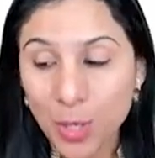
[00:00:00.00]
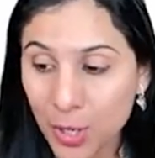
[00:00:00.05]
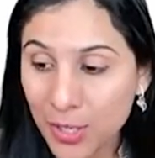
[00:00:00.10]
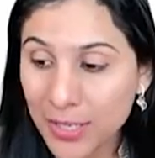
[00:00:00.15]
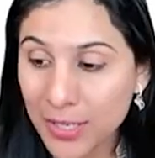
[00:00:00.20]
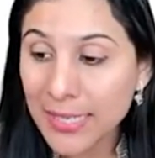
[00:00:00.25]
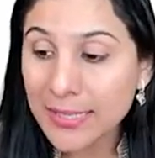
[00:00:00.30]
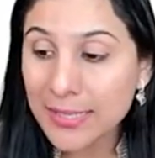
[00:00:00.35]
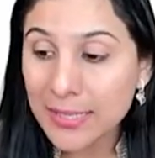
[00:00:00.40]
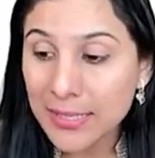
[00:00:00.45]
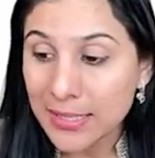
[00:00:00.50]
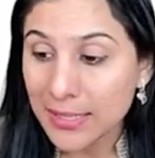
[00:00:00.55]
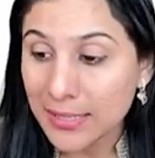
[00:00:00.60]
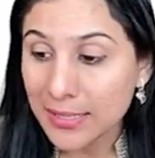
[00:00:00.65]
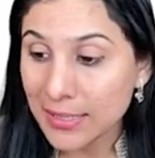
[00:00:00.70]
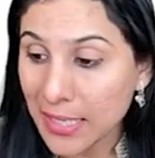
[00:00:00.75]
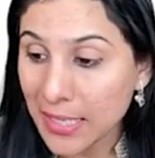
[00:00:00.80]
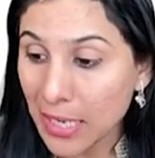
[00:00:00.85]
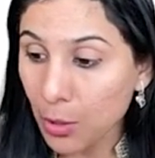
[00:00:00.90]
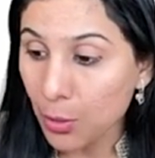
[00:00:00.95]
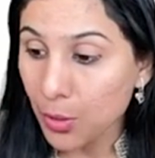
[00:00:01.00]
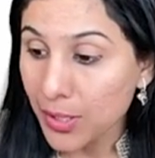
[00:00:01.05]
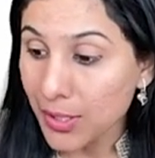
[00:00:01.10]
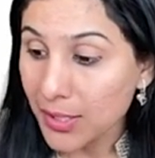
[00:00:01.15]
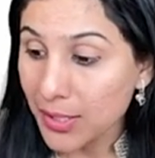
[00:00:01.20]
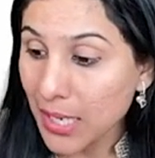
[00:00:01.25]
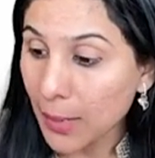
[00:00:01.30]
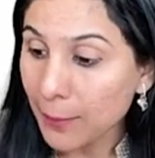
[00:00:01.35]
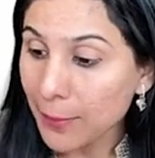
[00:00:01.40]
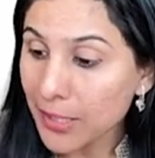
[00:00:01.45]
Alright. Now,
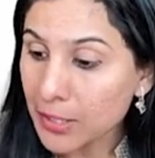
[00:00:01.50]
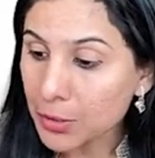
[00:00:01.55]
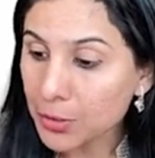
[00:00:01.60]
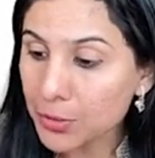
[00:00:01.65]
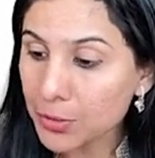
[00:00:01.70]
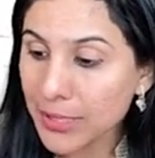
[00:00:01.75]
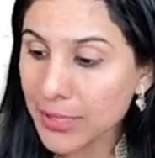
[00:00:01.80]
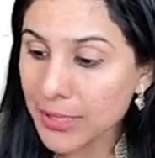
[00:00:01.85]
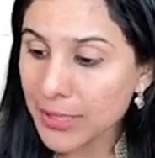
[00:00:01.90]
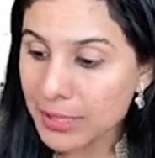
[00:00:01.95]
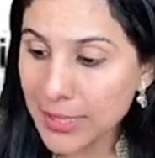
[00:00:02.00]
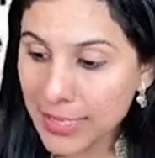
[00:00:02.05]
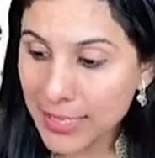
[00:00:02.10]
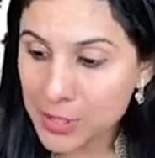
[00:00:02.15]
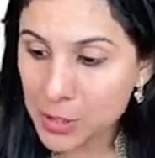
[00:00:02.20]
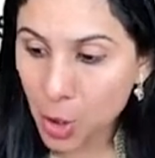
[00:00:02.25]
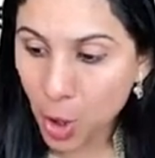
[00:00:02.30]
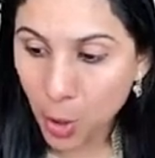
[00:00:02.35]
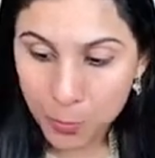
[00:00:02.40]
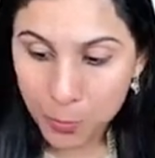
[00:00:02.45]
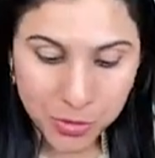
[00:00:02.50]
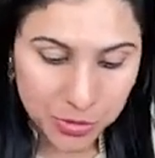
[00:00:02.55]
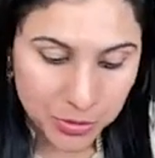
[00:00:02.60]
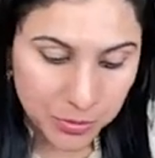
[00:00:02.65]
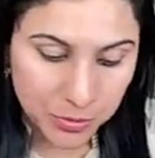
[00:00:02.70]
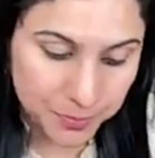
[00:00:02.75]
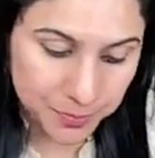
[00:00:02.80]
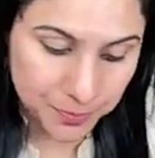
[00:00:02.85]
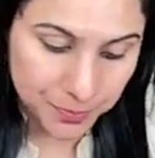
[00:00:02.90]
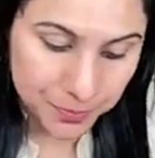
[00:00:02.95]
coming to the next
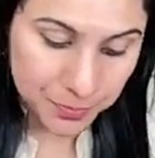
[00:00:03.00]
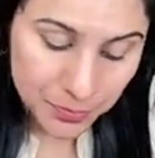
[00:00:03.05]
option.